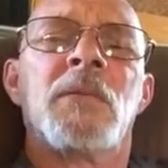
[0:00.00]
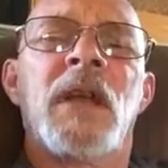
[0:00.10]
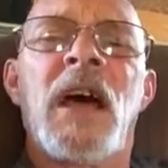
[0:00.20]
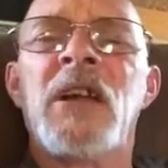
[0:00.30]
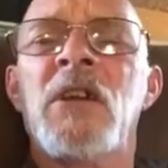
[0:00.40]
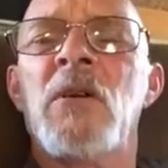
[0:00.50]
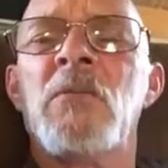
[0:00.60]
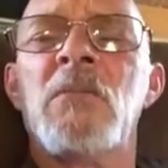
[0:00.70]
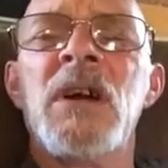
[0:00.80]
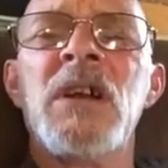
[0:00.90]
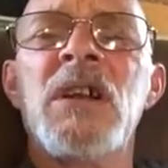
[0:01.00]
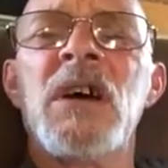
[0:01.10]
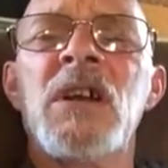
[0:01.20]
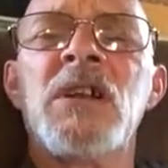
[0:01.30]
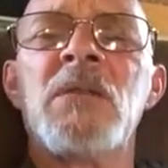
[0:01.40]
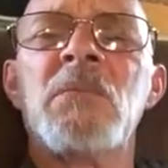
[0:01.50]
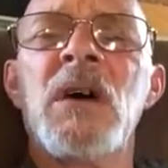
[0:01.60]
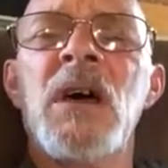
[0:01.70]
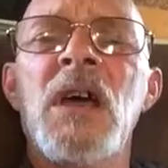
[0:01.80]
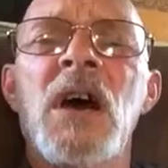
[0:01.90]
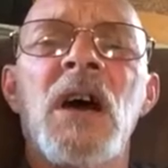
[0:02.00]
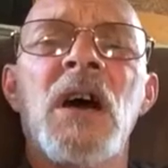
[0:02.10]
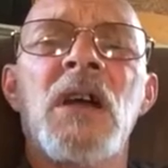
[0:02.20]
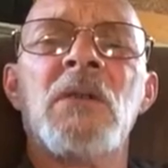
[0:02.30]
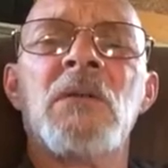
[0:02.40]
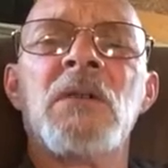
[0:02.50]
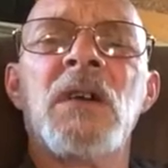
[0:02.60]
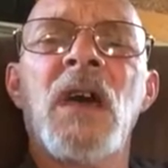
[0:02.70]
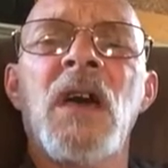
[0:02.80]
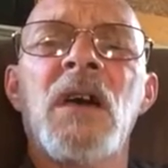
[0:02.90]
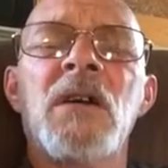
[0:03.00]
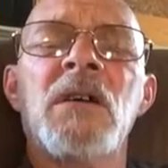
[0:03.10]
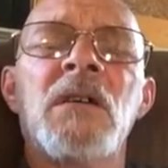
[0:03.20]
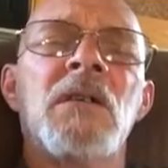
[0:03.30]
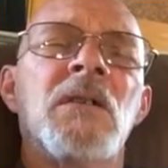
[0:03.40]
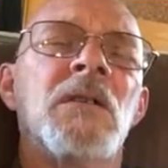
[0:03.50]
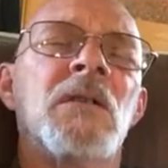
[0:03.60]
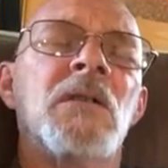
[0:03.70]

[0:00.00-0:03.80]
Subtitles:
But that don't mean nothing to me. I don't care, you know.